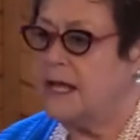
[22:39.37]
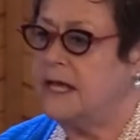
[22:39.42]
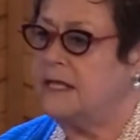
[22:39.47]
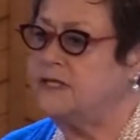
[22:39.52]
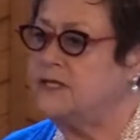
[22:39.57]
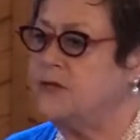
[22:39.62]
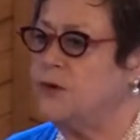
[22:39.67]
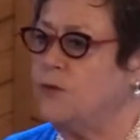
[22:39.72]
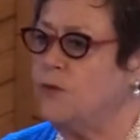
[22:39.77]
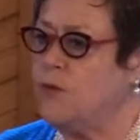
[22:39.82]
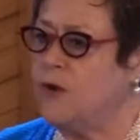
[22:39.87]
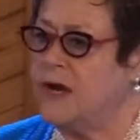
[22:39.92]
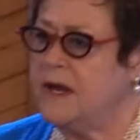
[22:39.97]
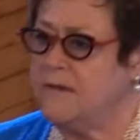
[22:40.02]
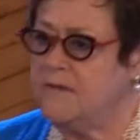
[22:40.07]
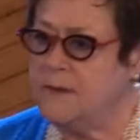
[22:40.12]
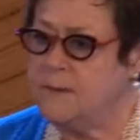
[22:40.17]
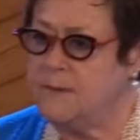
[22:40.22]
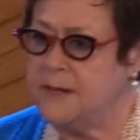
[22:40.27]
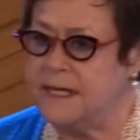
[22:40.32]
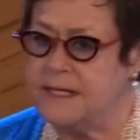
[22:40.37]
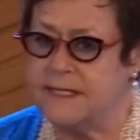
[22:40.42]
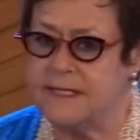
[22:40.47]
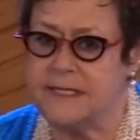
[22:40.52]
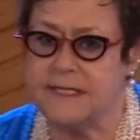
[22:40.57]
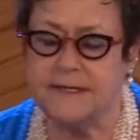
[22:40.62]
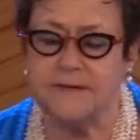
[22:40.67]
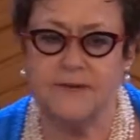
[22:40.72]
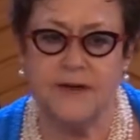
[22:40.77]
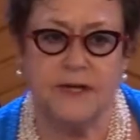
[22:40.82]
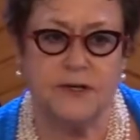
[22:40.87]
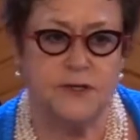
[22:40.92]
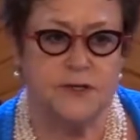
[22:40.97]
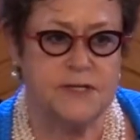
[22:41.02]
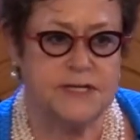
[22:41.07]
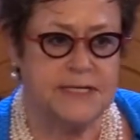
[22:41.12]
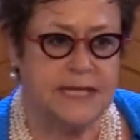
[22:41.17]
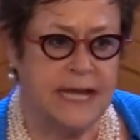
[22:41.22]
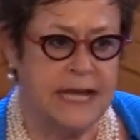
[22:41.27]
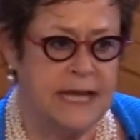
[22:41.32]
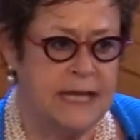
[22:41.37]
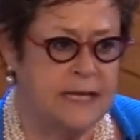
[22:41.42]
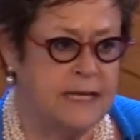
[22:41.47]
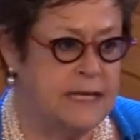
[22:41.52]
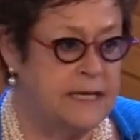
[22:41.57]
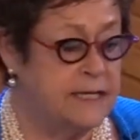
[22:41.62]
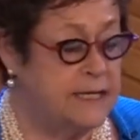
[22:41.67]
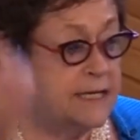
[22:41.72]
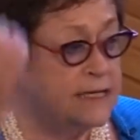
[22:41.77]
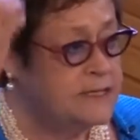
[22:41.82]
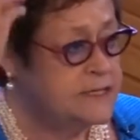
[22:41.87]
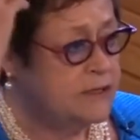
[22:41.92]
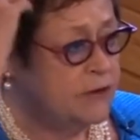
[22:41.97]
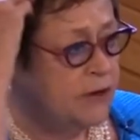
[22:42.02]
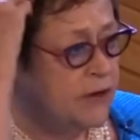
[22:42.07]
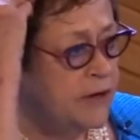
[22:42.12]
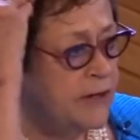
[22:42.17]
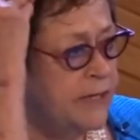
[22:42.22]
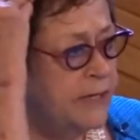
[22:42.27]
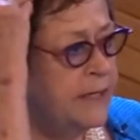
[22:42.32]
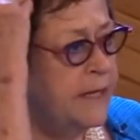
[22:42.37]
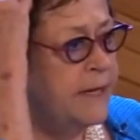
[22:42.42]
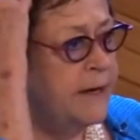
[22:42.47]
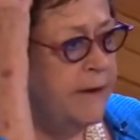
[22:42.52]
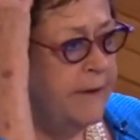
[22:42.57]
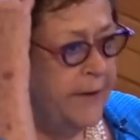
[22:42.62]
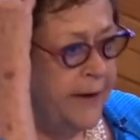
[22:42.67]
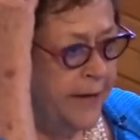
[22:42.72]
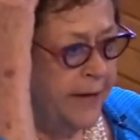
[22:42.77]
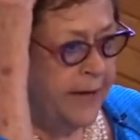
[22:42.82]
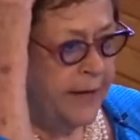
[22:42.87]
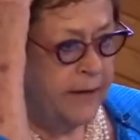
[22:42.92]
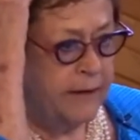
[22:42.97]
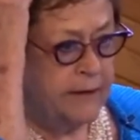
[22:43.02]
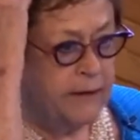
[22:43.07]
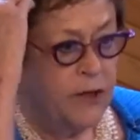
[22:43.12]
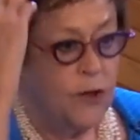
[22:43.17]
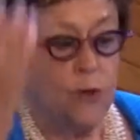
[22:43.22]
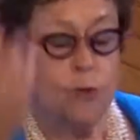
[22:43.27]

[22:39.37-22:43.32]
And so one of the pieces of understanding is learning in our head.